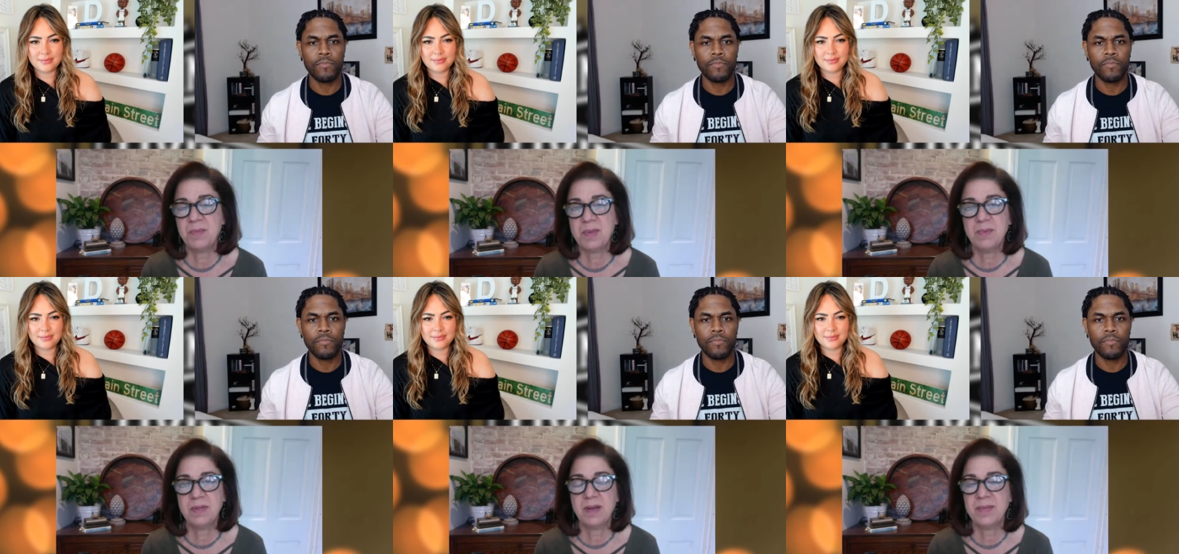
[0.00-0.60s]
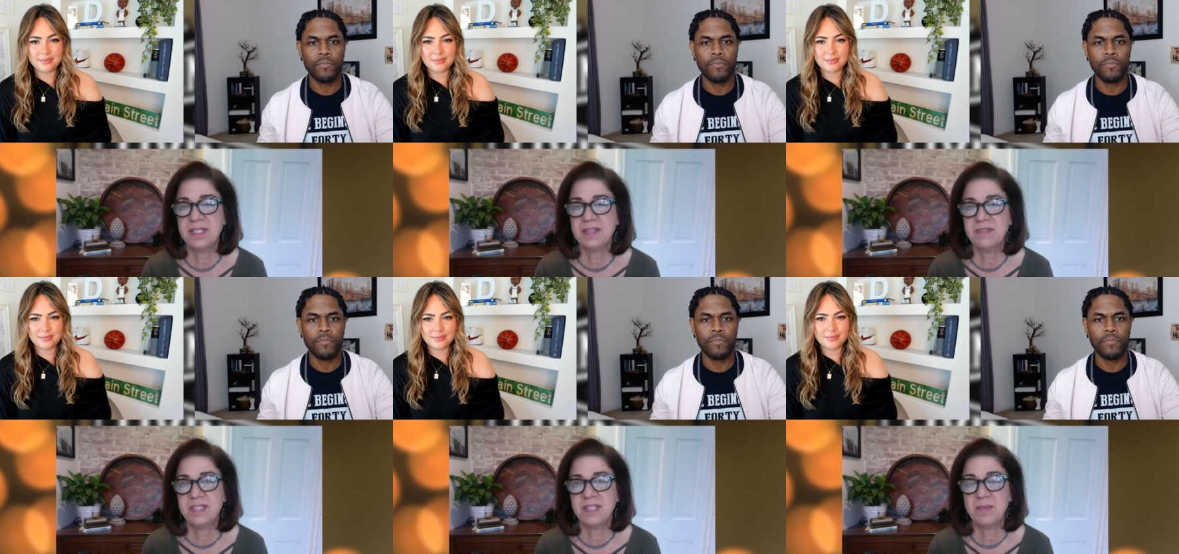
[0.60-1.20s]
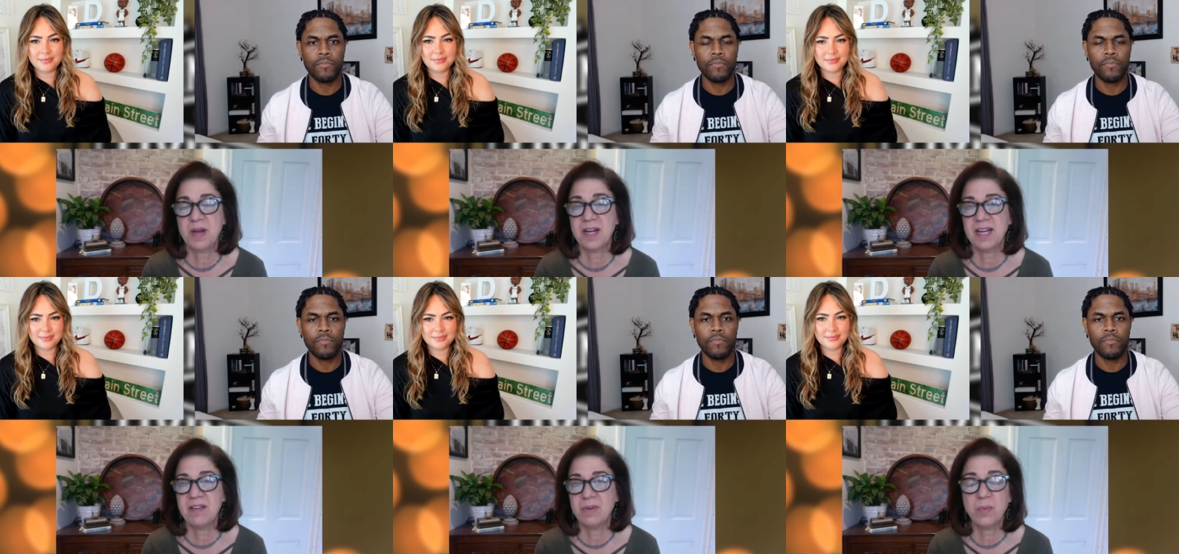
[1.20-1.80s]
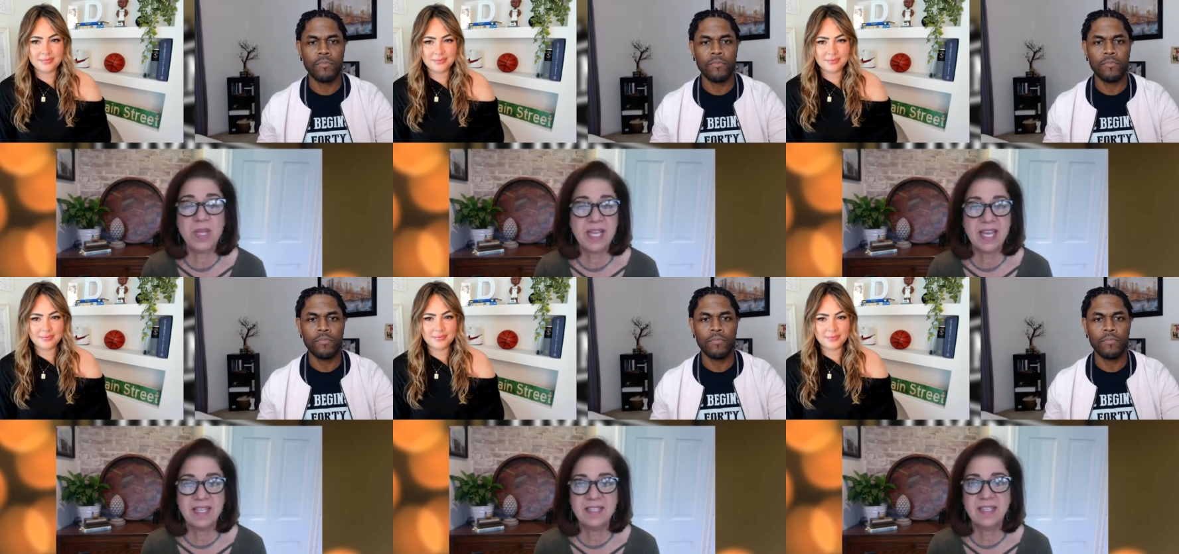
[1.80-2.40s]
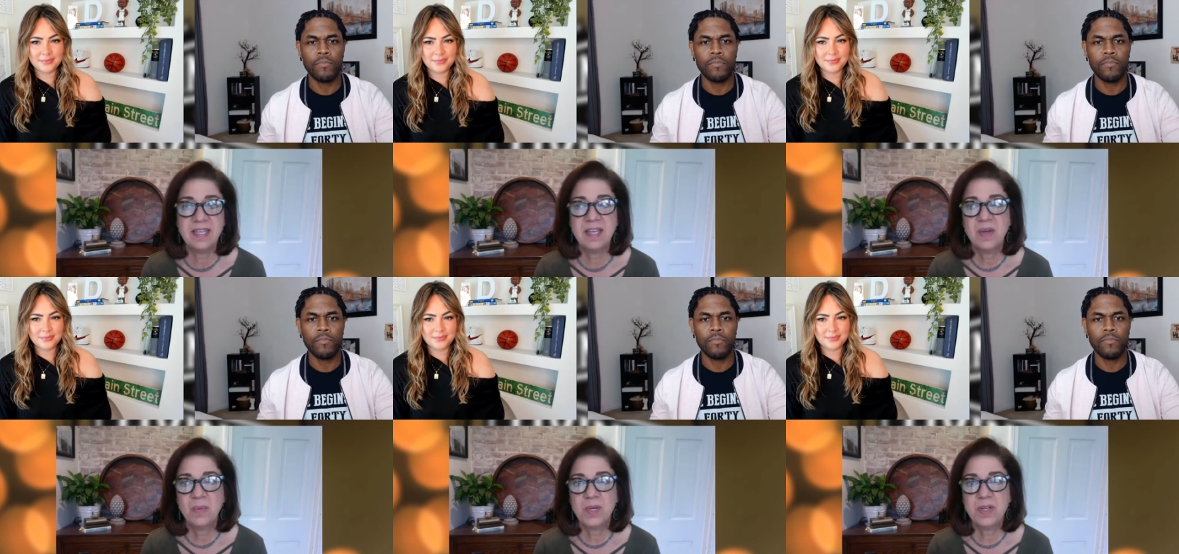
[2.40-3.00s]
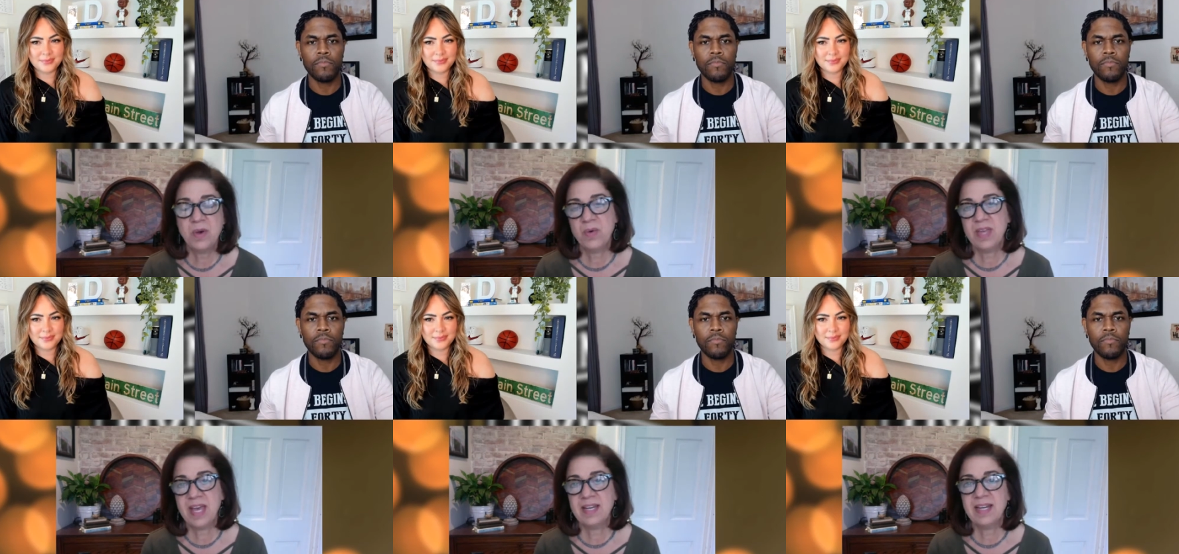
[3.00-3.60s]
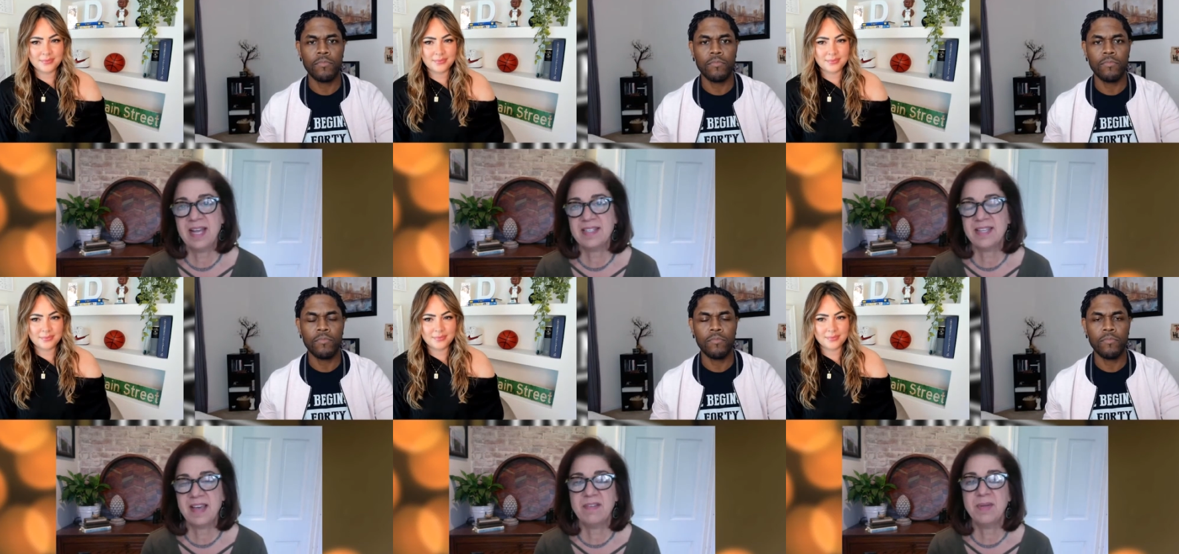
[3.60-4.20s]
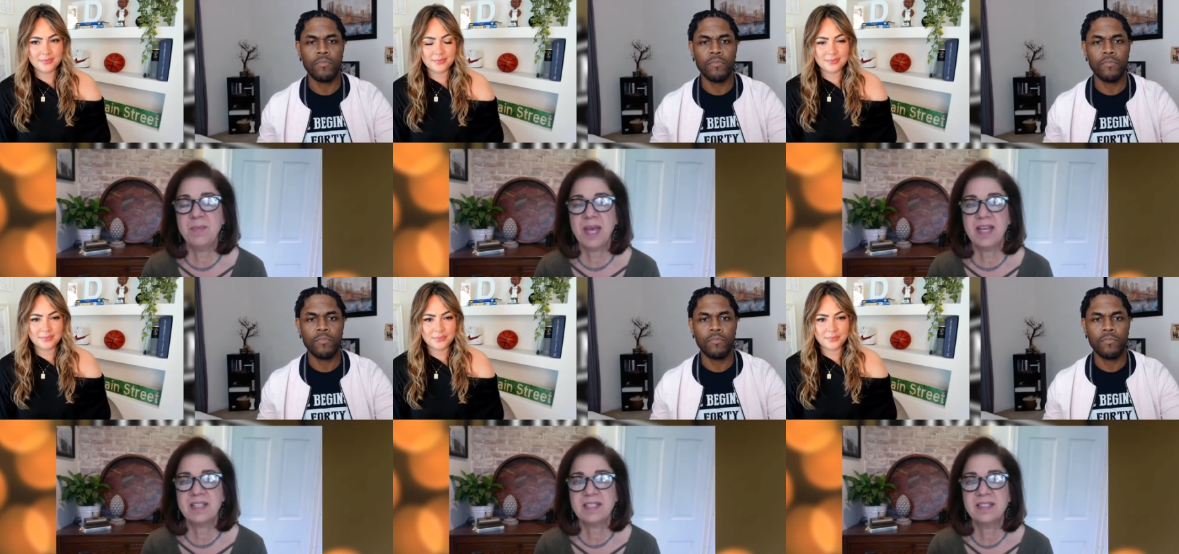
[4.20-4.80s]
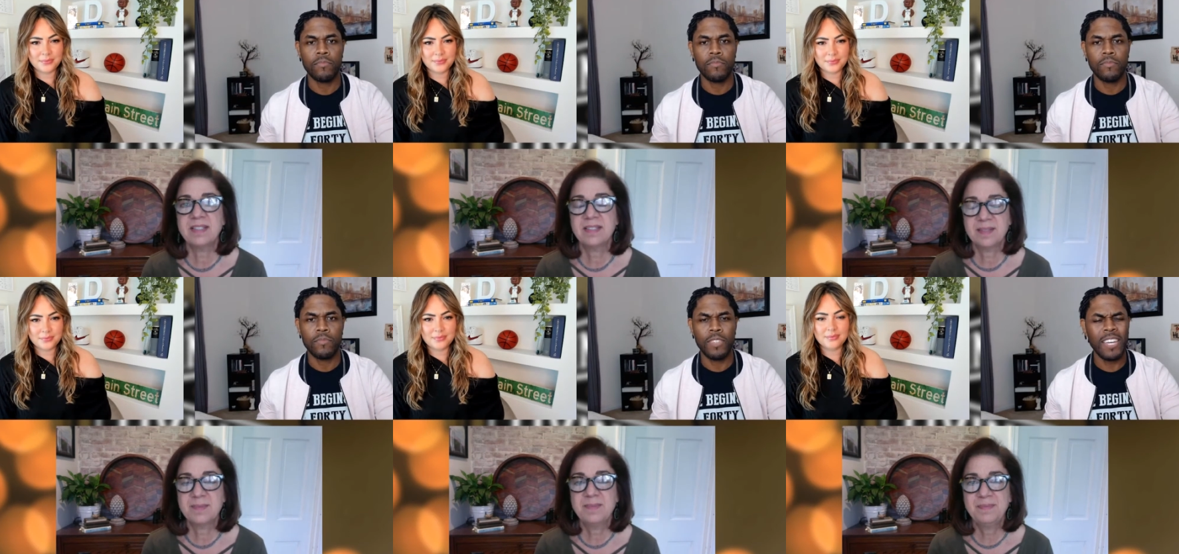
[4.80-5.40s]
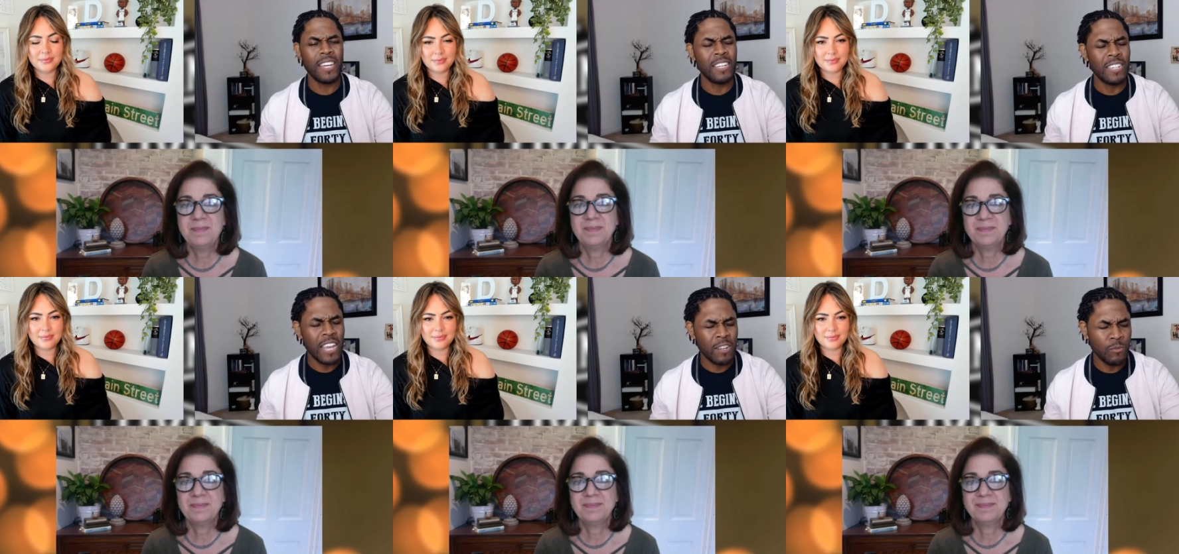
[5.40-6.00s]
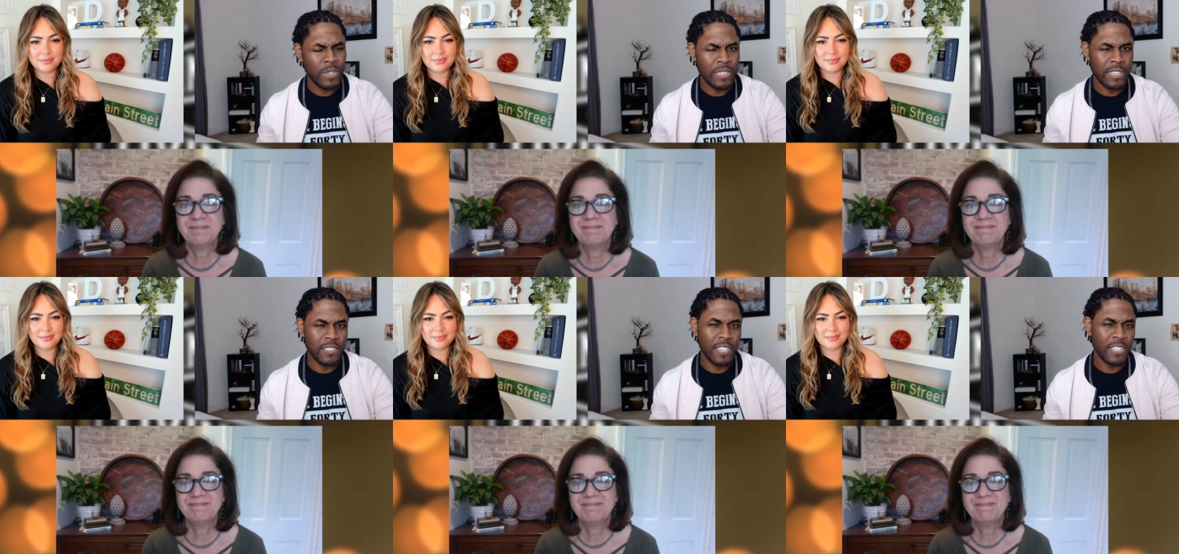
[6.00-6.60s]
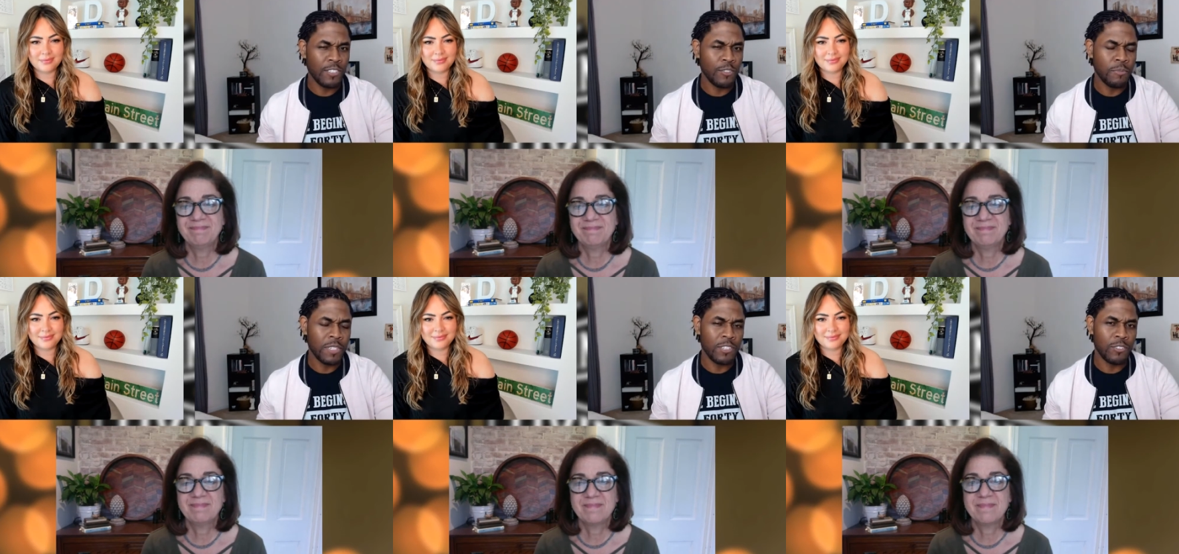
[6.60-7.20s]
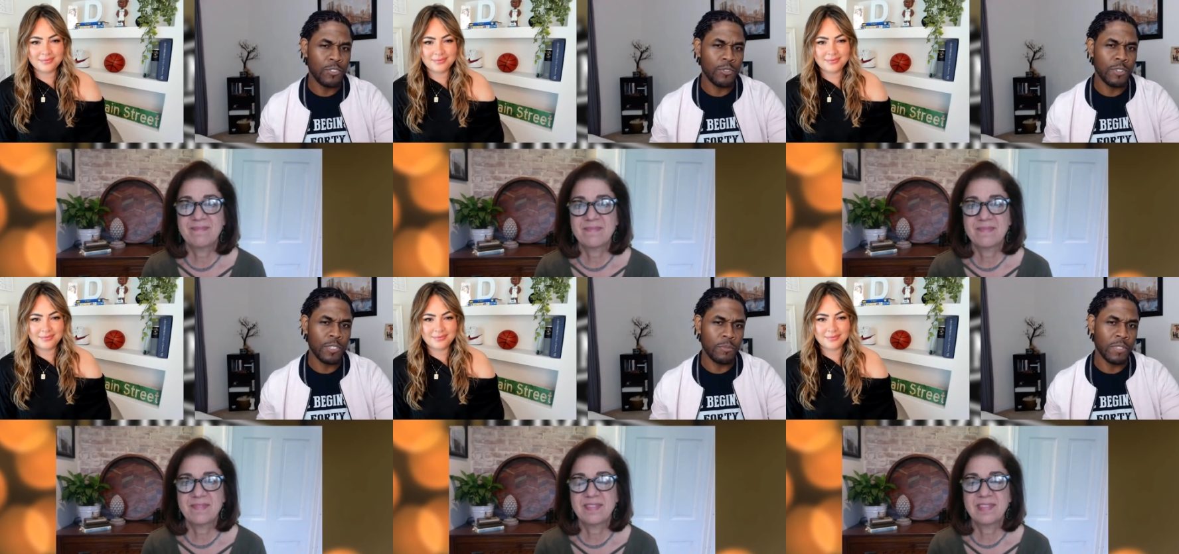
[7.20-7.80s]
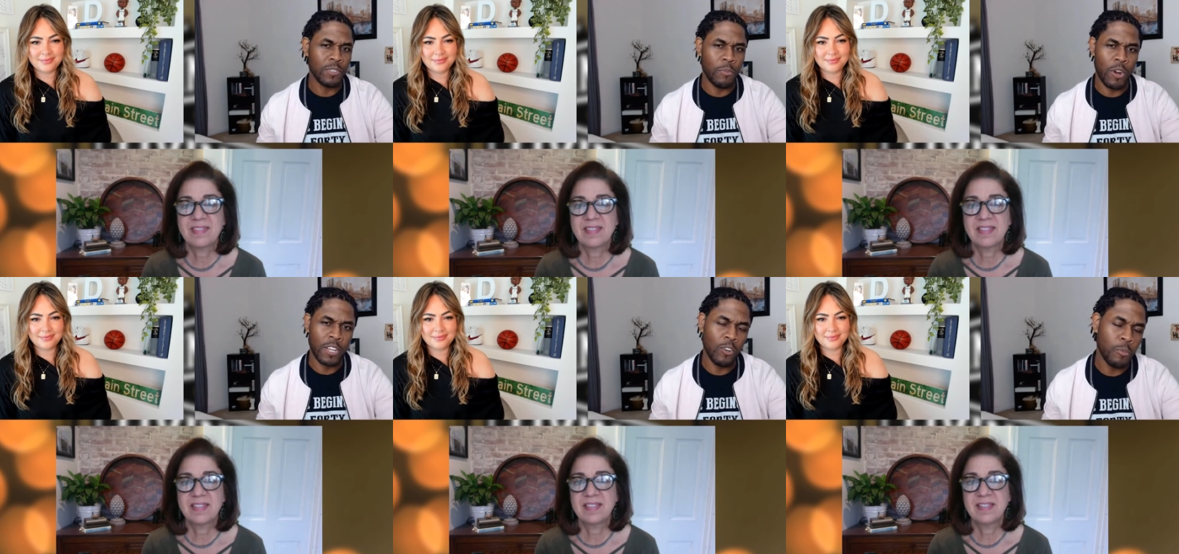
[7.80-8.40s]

Speaker 1: people coming to visit the market every weekend, we know that it has to have
Speaker 2: an impact. Yeah, and, and with that said, you mentioned tourism. Is the market